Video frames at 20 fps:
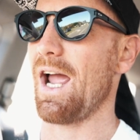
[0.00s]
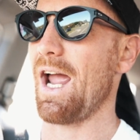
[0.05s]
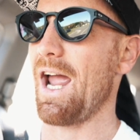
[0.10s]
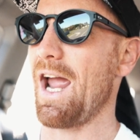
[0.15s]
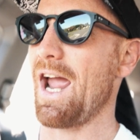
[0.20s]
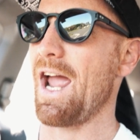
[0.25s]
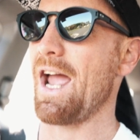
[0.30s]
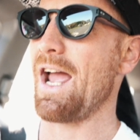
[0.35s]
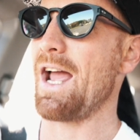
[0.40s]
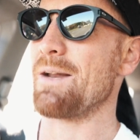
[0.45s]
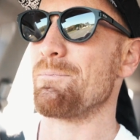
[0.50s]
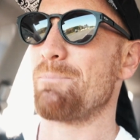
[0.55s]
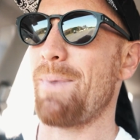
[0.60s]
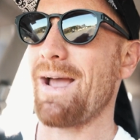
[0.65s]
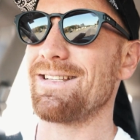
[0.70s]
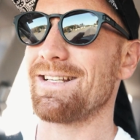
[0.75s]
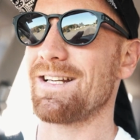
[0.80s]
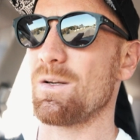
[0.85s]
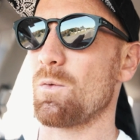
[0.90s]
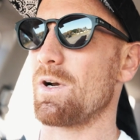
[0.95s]
And
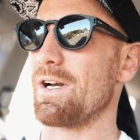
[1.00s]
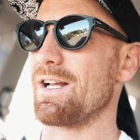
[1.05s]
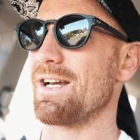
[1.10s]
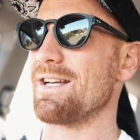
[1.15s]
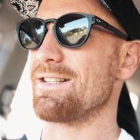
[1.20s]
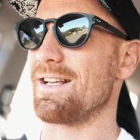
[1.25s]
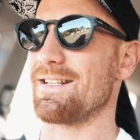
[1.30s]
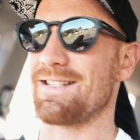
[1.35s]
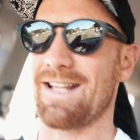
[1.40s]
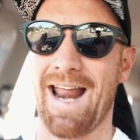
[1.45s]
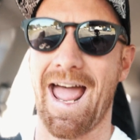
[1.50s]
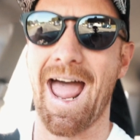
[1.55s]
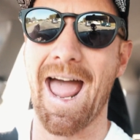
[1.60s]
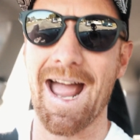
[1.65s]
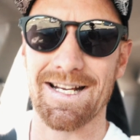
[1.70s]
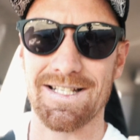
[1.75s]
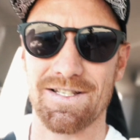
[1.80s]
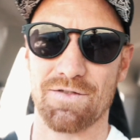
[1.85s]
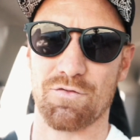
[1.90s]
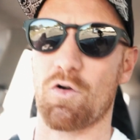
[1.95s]
basically what it is, it's an
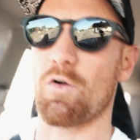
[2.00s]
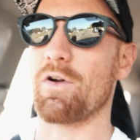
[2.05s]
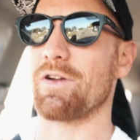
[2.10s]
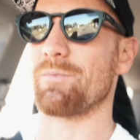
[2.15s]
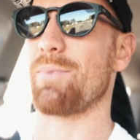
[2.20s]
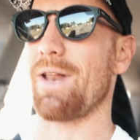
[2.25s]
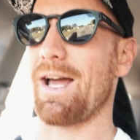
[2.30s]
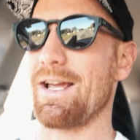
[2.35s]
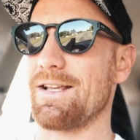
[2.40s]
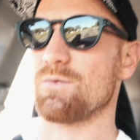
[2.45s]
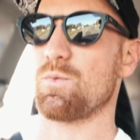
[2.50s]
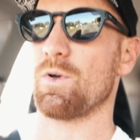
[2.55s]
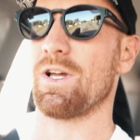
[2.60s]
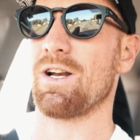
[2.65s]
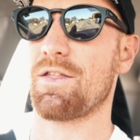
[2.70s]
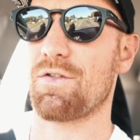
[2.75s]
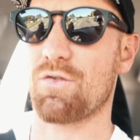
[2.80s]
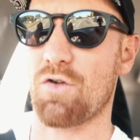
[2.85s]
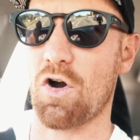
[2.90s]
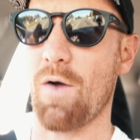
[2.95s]
axe throwing place. We're
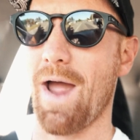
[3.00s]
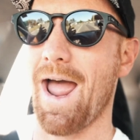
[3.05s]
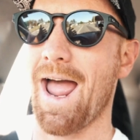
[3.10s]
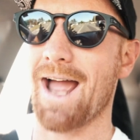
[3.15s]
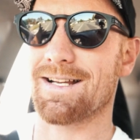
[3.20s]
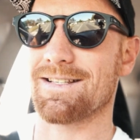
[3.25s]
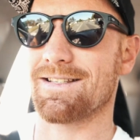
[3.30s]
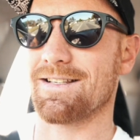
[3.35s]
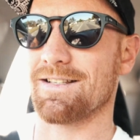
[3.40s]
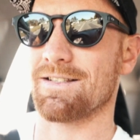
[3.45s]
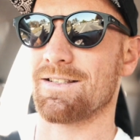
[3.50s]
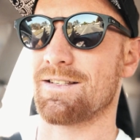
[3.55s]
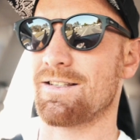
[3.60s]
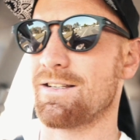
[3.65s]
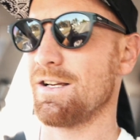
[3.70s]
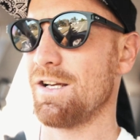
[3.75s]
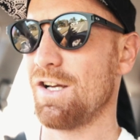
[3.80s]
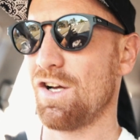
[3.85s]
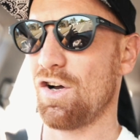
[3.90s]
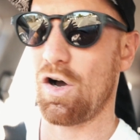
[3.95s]
gonna throw axes
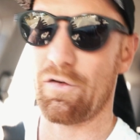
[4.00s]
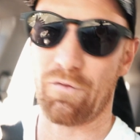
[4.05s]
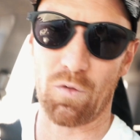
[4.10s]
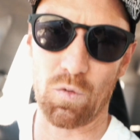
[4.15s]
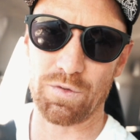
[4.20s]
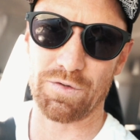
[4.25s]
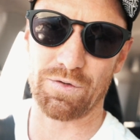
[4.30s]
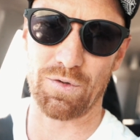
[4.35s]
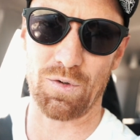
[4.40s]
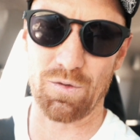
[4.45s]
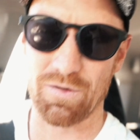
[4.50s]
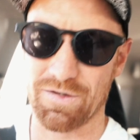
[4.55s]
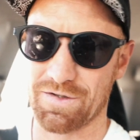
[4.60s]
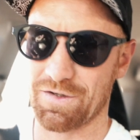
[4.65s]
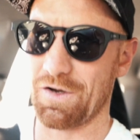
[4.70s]
of all sorts.